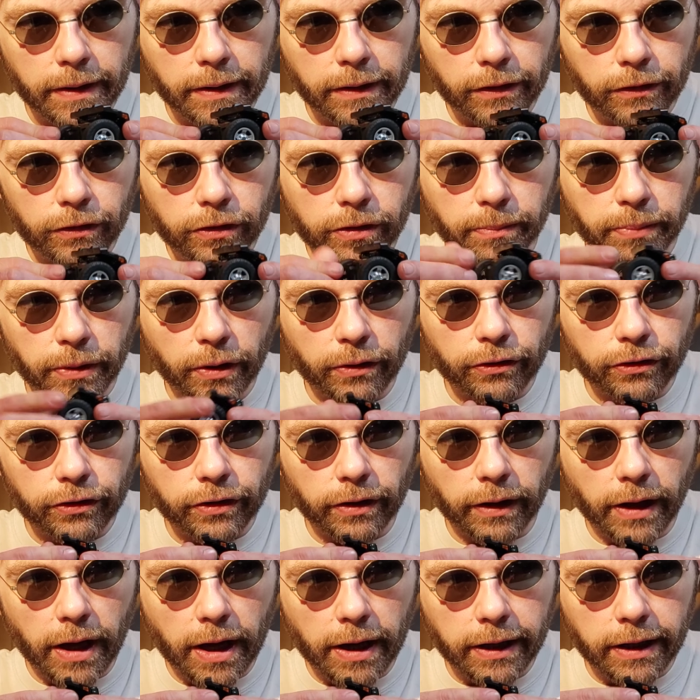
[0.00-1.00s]
You're supposed to
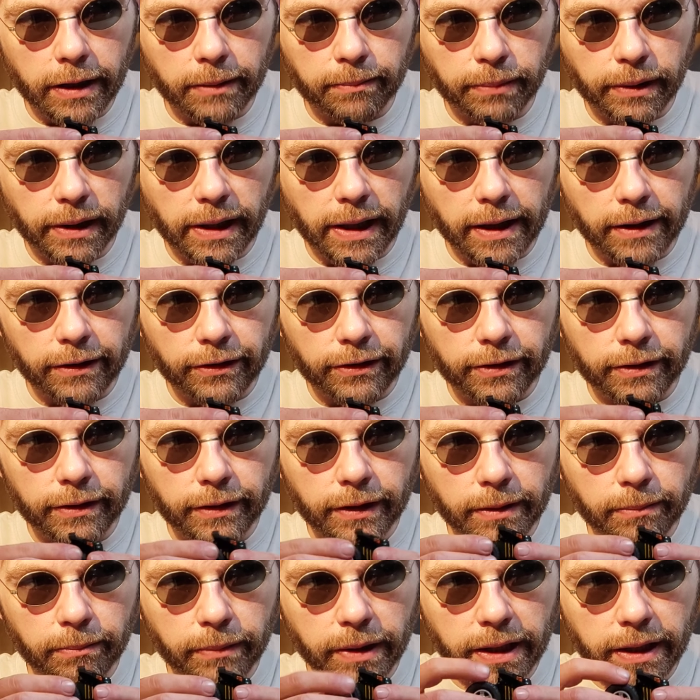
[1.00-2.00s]
lock in place and
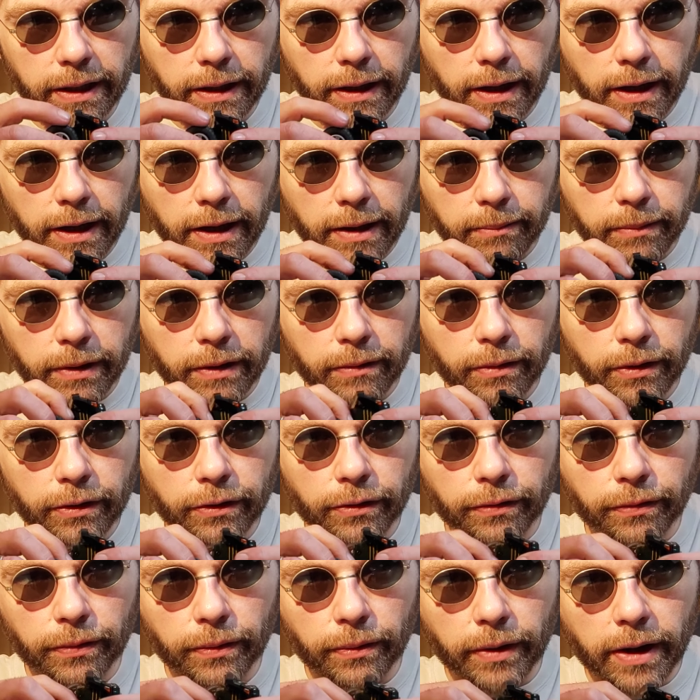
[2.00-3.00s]
then be
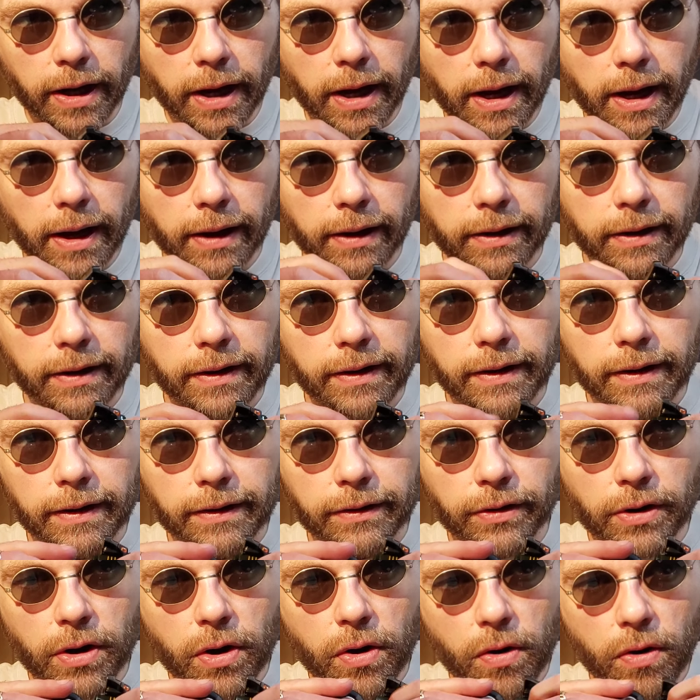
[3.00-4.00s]
wonderful.
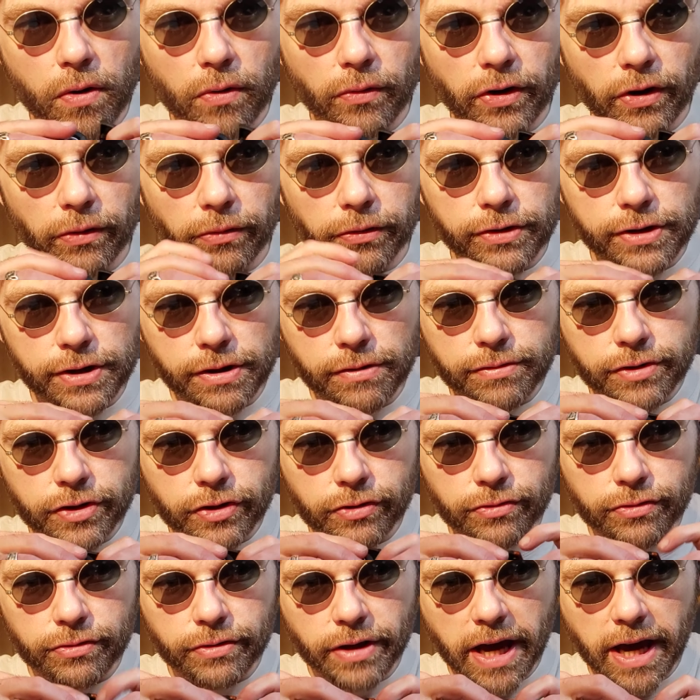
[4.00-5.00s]
No, don't
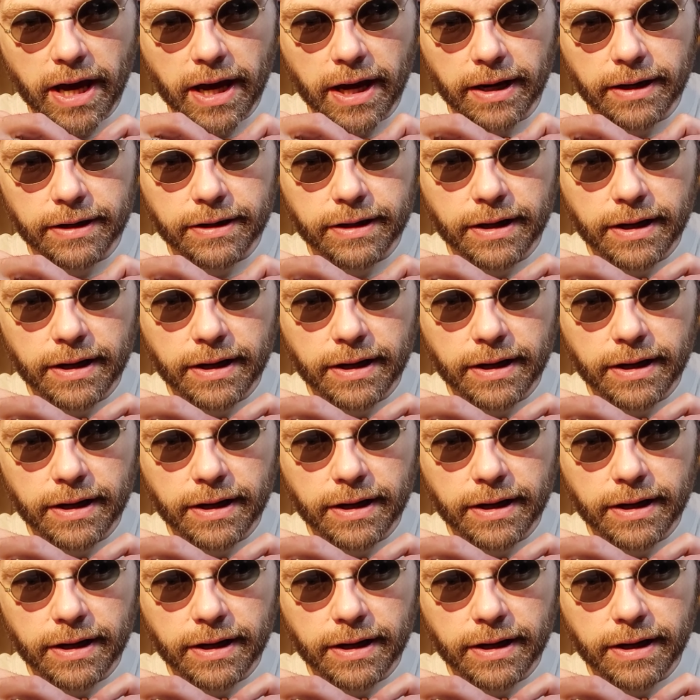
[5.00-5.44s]
do that.